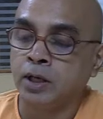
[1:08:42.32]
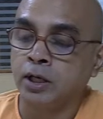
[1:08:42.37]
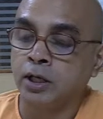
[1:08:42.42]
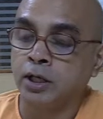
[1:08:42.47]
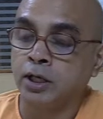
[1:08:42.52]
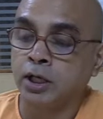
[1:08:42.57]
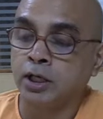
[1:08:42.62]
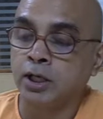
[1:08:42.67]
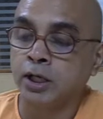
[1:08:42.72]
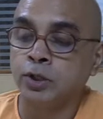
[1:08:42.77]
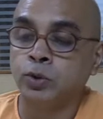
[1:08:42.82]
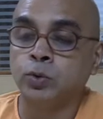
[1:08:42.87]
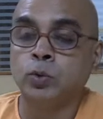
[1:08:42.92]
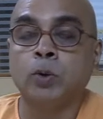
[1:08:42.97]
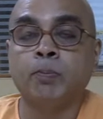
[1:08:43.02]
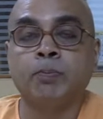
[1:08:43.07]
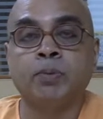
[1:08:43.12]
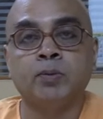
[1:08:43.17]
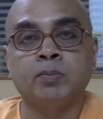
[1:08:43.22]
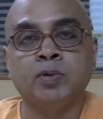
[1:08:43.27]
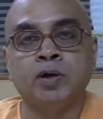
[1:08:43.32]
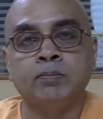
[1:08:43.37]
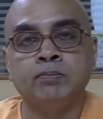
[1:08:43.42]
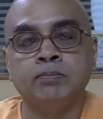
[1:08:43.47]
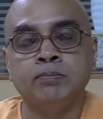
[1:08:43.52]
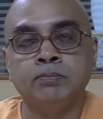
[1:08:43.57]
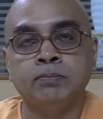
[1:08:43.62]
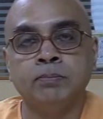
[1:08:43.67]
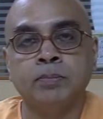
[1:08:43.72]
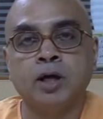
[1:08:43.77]

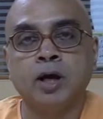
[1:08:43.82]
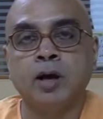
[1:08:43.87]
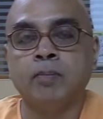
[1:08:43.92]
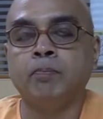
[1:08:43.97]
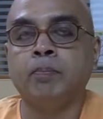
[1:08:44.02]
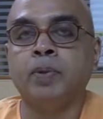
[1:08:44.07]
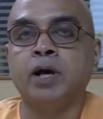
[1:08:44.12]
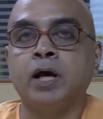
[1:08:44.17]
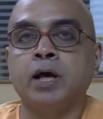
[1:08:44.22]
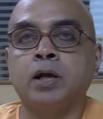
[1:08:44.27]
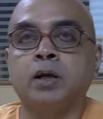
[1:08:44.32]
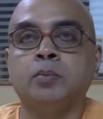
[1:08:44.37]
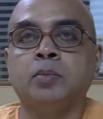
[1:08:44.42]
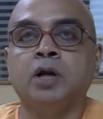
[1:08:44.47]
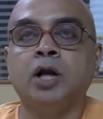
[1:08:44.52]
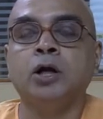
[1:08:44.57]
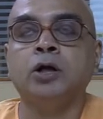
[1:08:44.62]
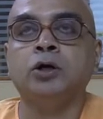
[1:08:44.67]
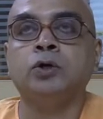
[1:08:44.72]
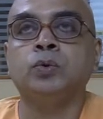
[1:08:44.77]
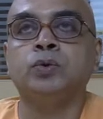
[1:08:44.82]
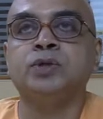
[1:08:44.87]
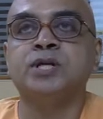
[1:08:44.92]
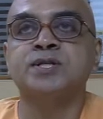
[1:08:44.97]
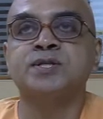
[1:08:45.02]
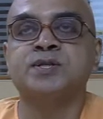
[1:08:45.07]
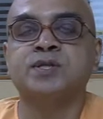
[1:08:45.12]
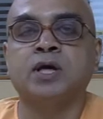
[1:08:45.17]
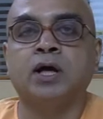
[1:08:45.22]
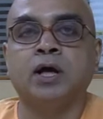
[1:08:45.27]
Gaganopamam, comparable to the
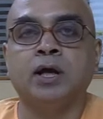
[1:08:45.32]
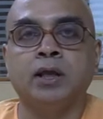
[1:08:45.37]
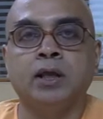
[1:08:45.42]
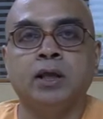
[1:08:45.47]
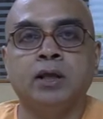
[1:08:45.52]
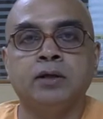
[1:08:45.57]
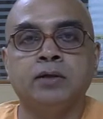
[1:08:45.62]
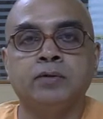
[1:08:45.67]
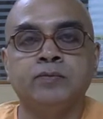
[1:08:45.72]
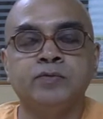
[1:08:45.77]
sky,